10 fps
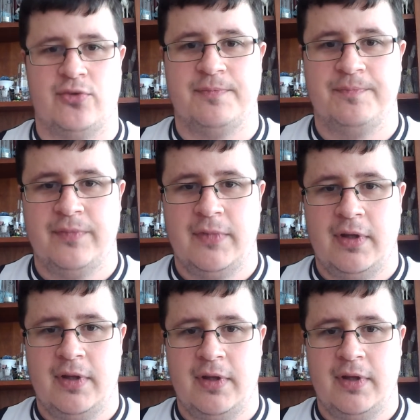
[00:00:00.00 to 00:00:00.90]
Premier League's
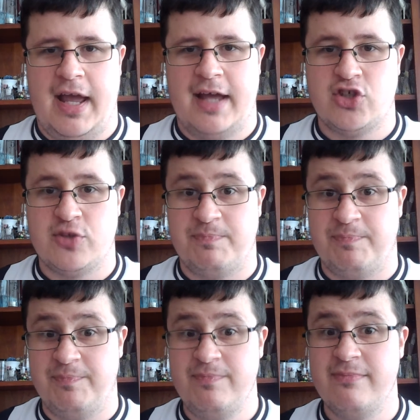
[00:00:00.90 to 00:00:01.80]
handled
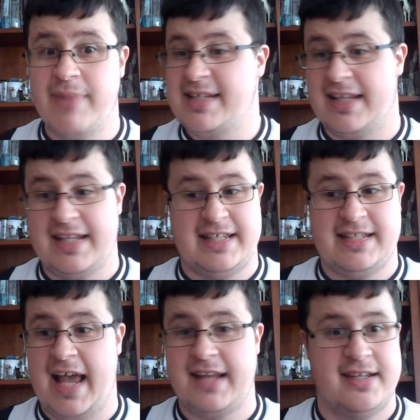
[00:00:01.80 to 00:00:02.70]
it and just
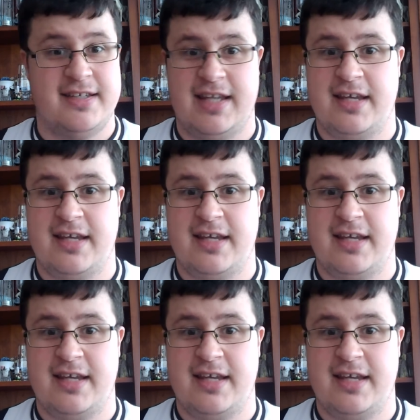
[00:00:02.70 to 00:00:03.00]
basically